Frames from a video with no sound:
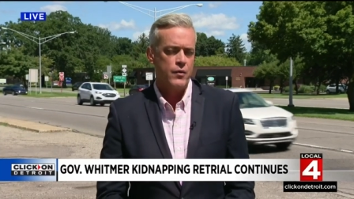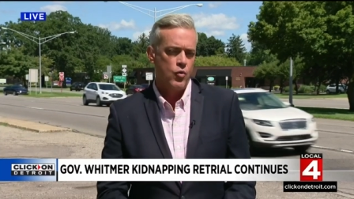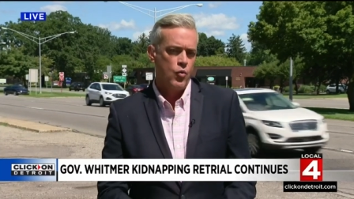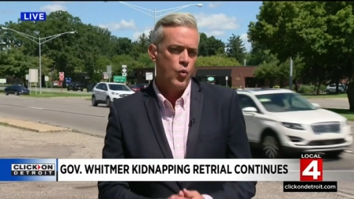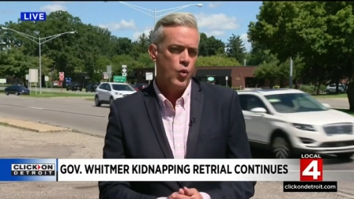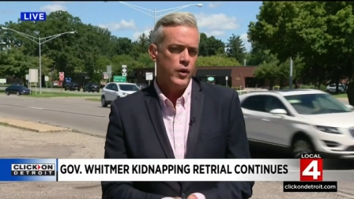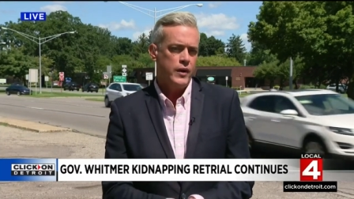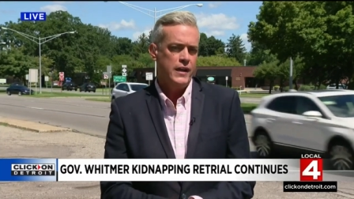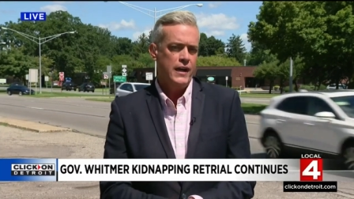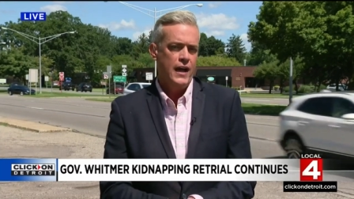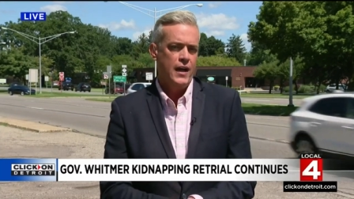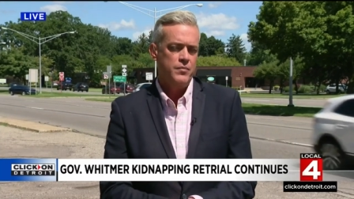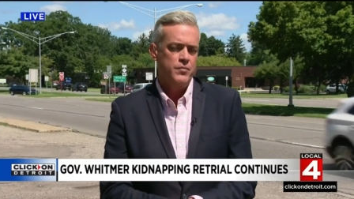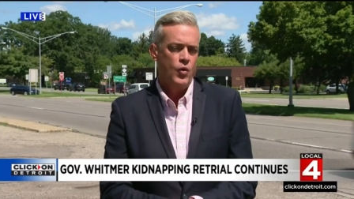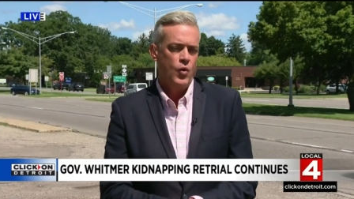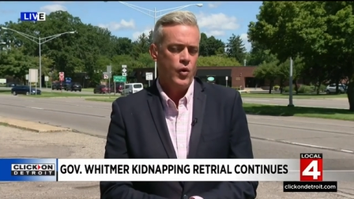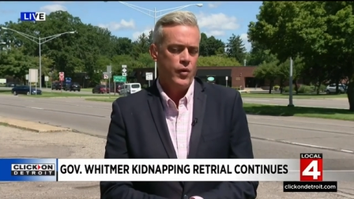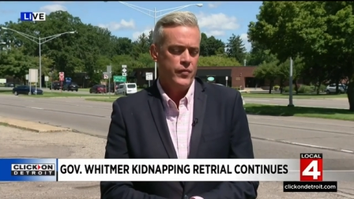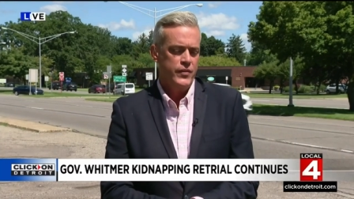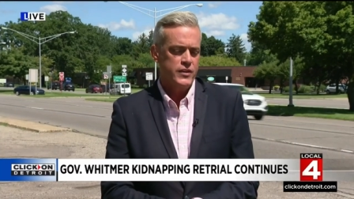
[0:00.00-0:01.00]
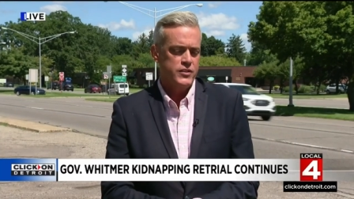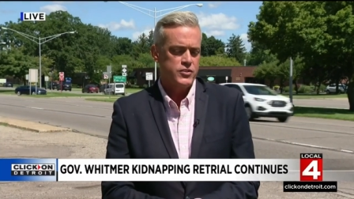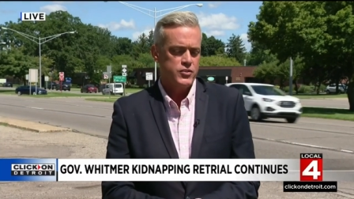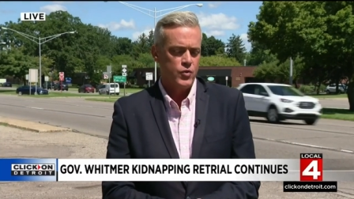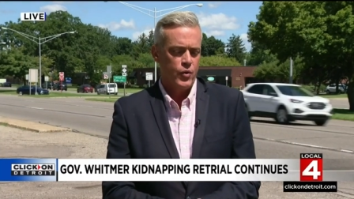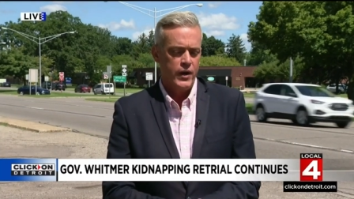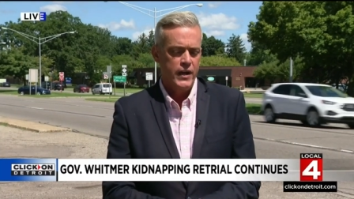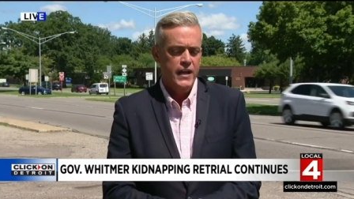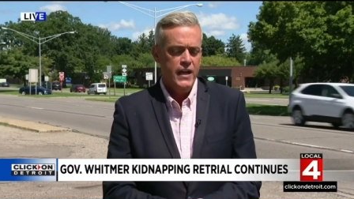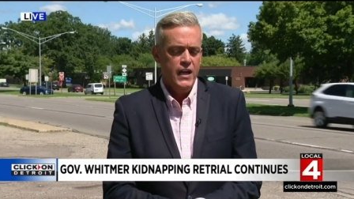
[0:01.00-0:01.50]
We're working on more of this
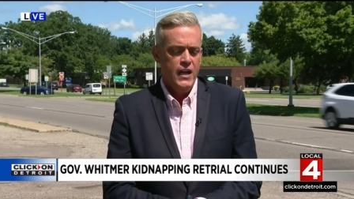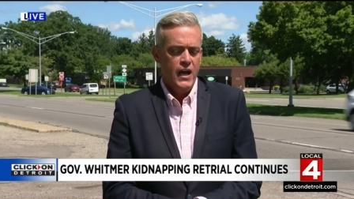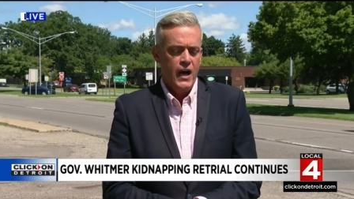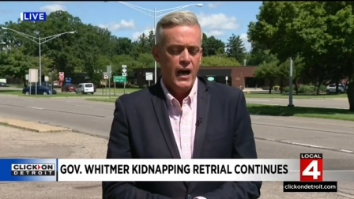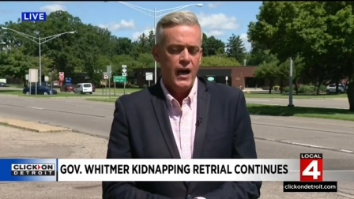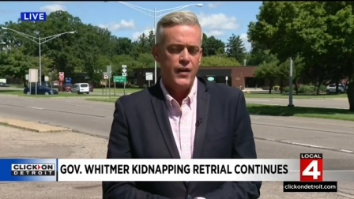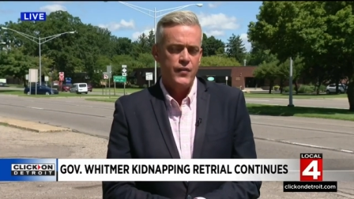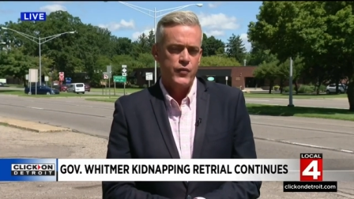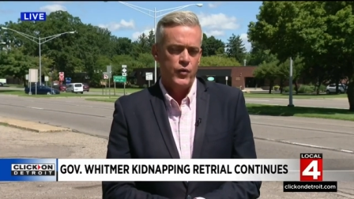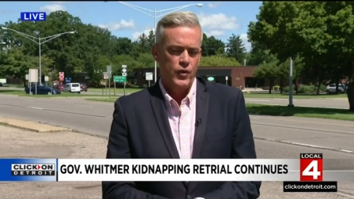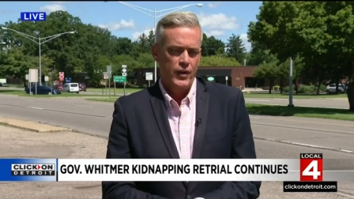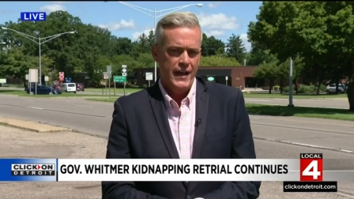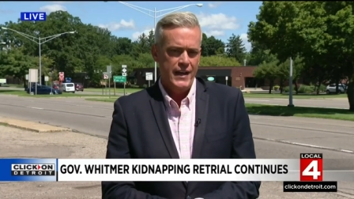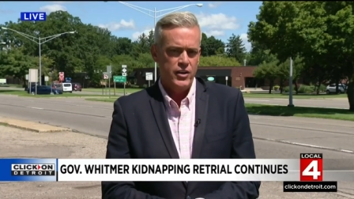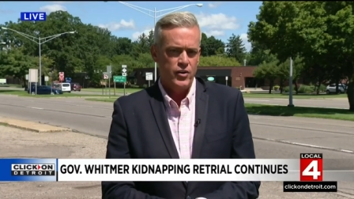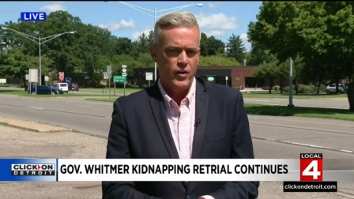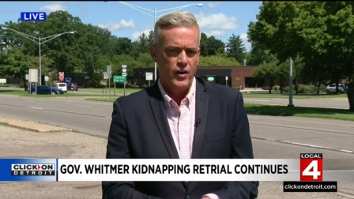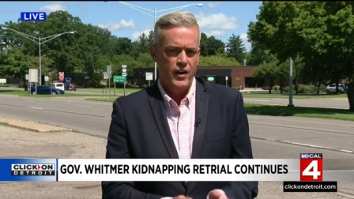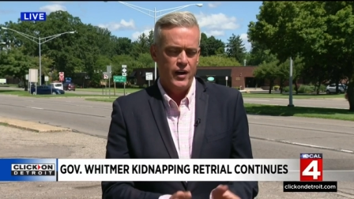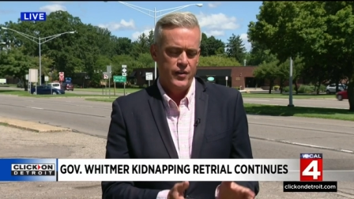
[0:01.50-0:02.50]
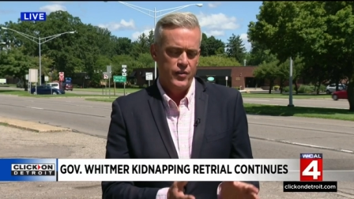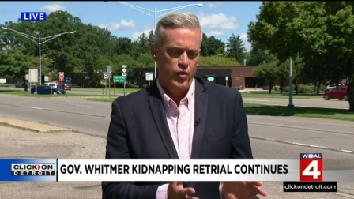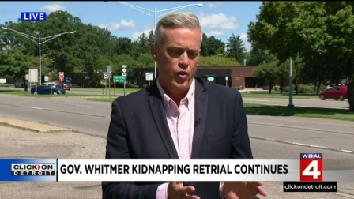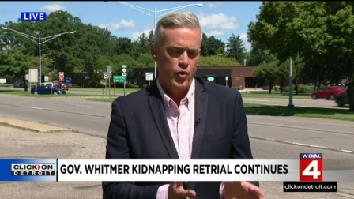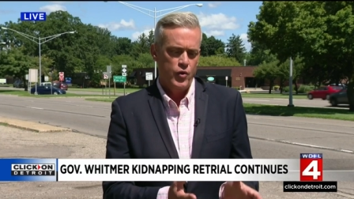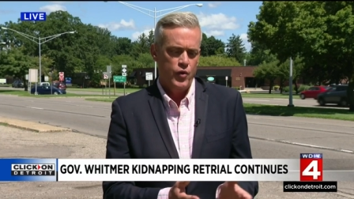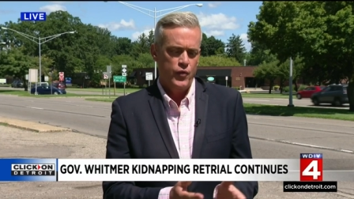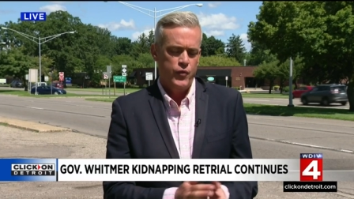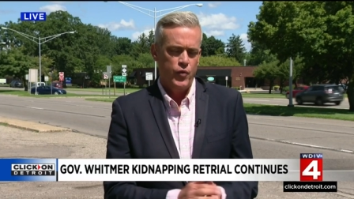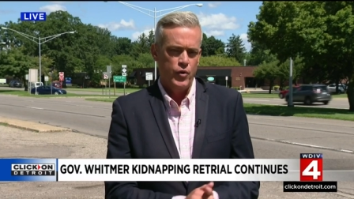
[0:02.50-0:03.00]
story uh, for later on
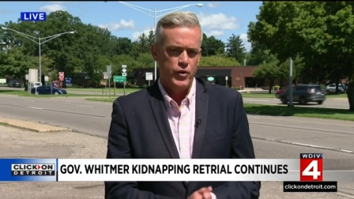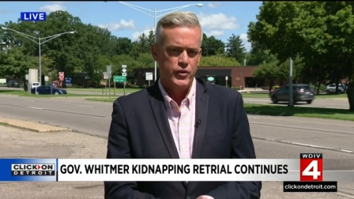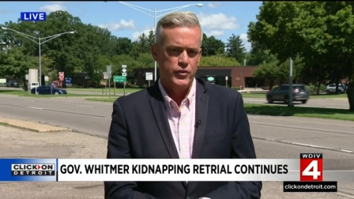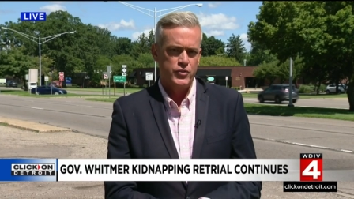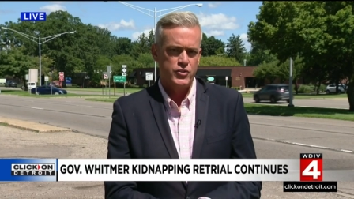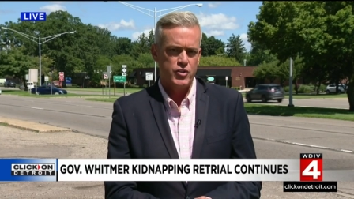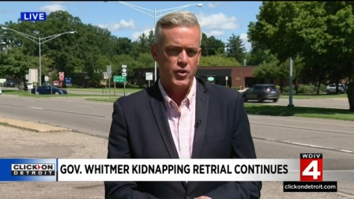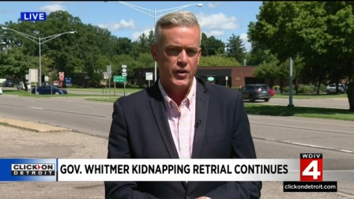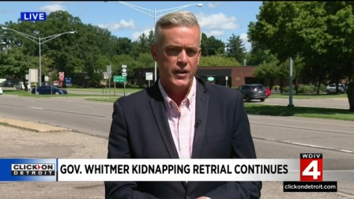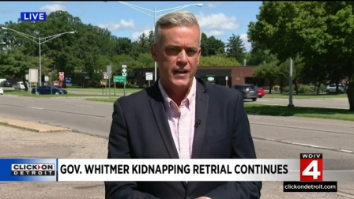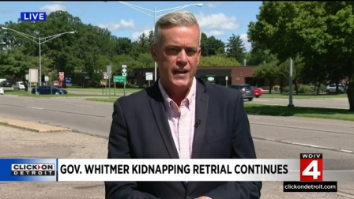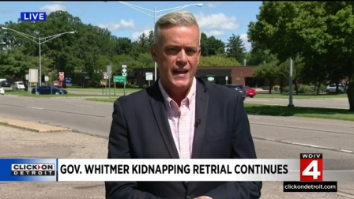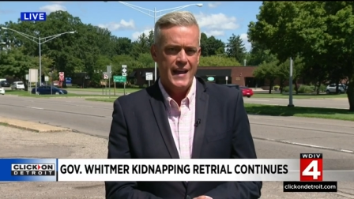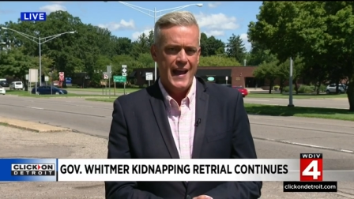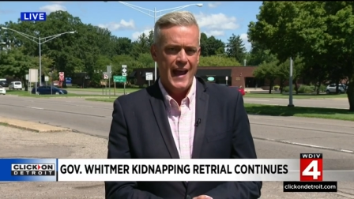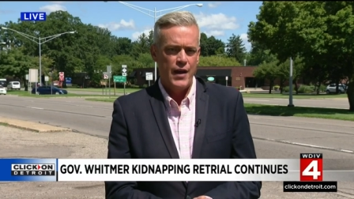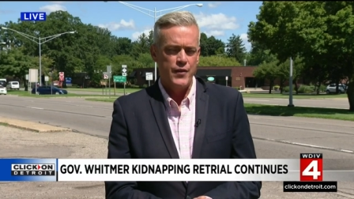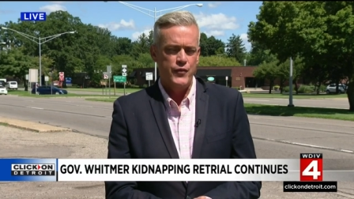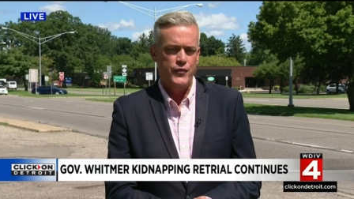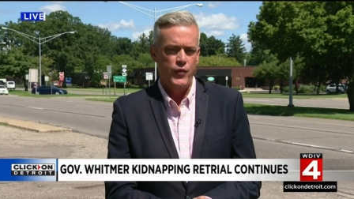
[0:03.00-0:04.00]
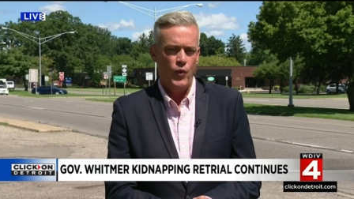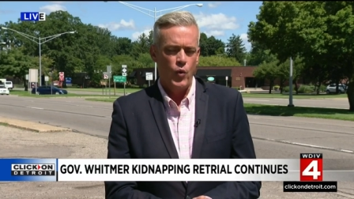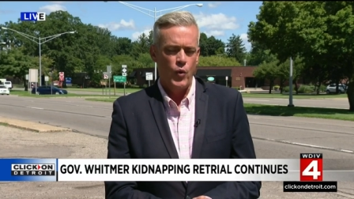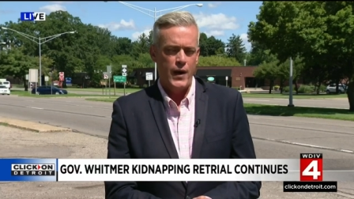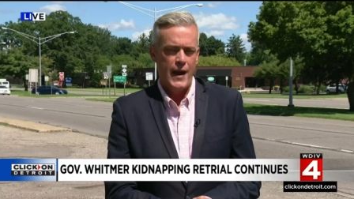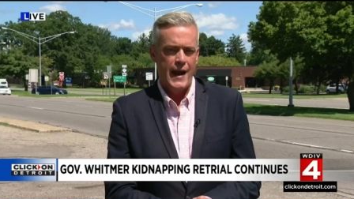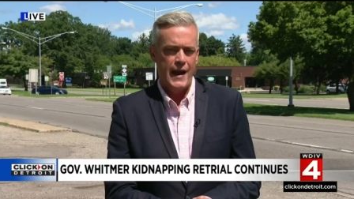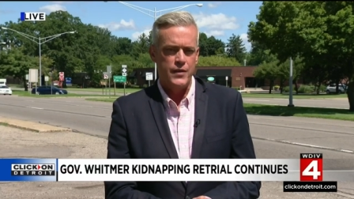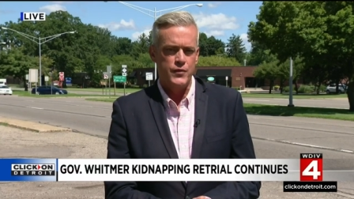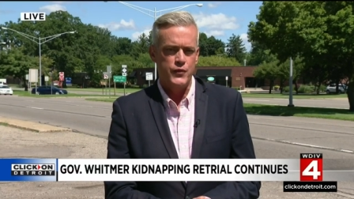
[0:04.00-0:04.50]
Local 4 News starting at 4
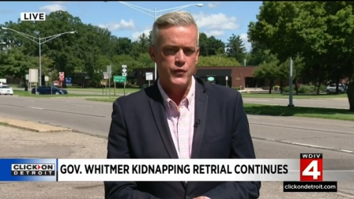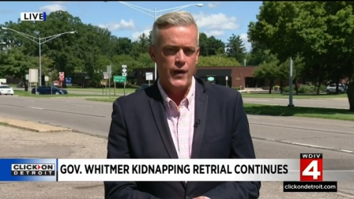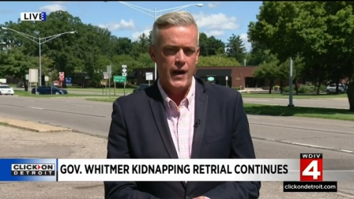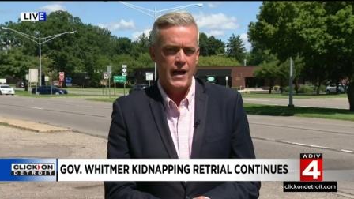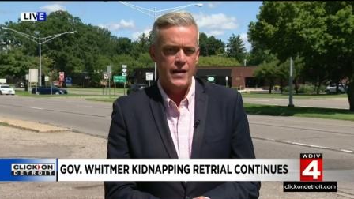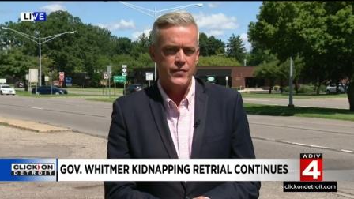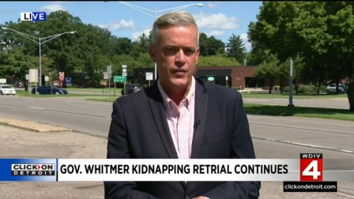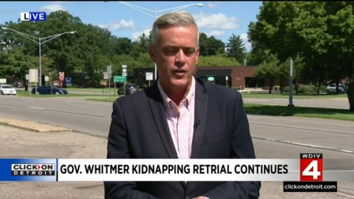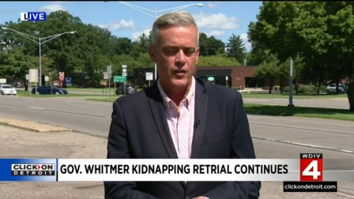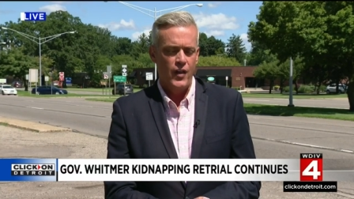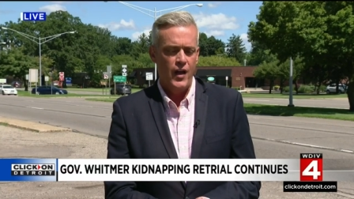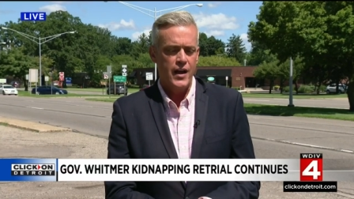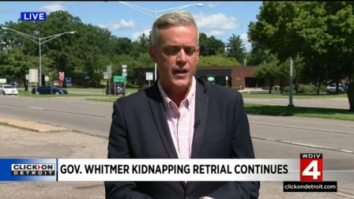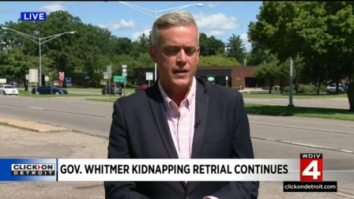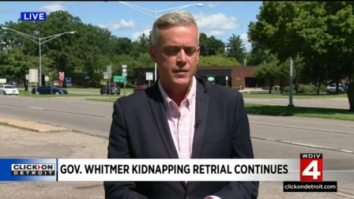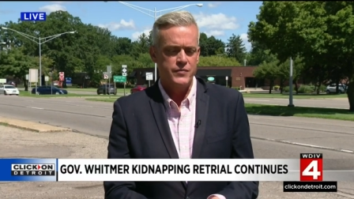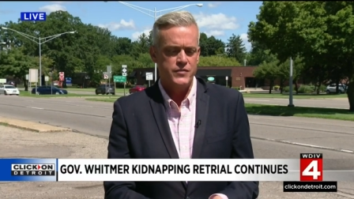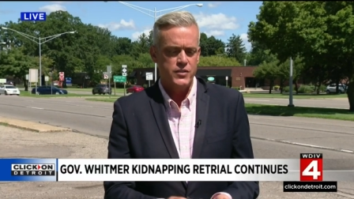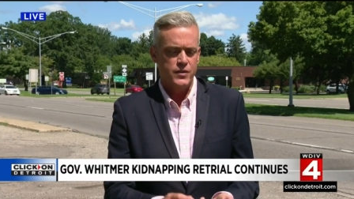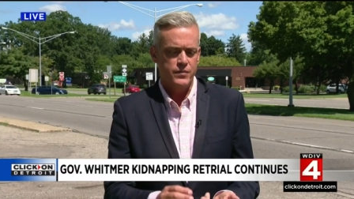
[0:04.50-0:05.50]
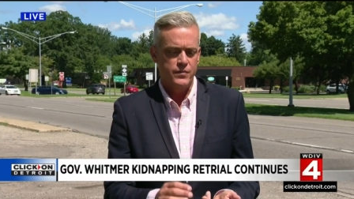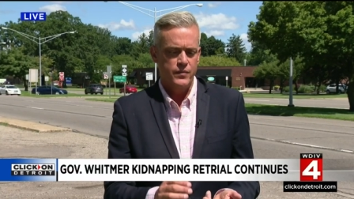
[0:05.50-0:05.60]
and 5 o'clock. And